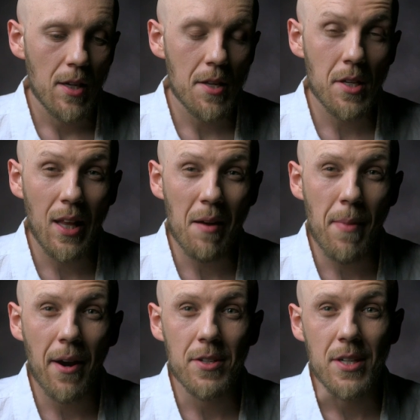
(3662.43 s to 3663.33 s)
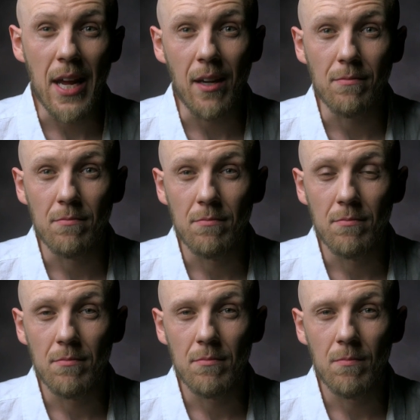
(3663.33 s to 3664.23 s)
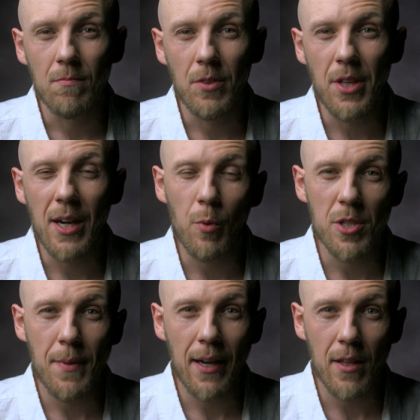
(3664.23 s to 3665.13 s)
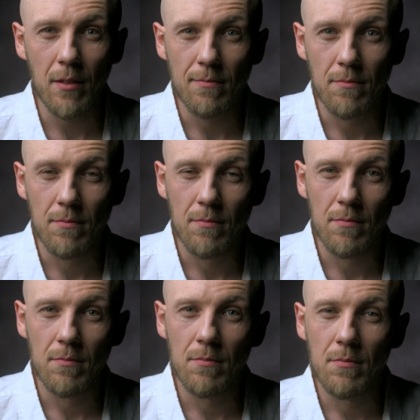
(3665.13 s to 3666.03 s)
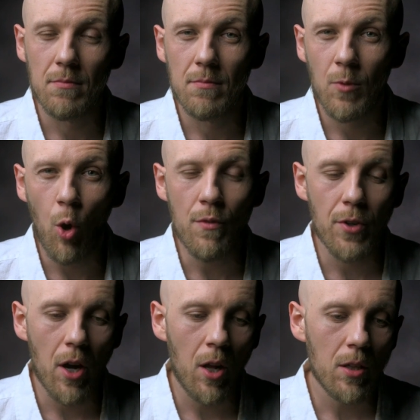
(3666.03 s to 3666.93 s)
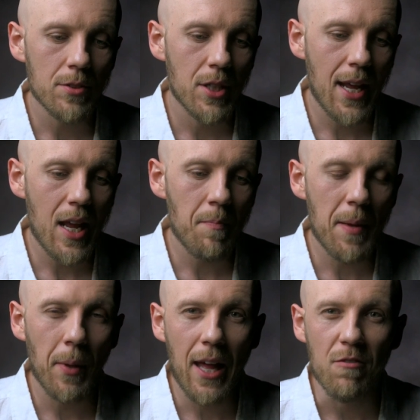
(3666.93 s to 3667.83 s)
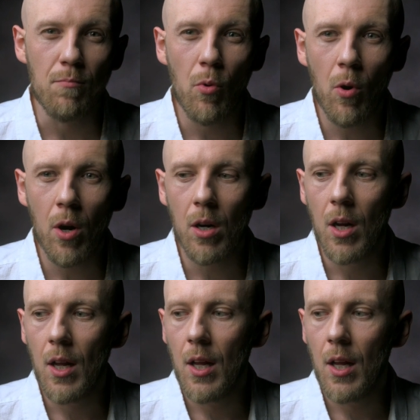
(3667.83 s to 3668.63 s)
it's a lot better today than it was back then. Overall, today, people have more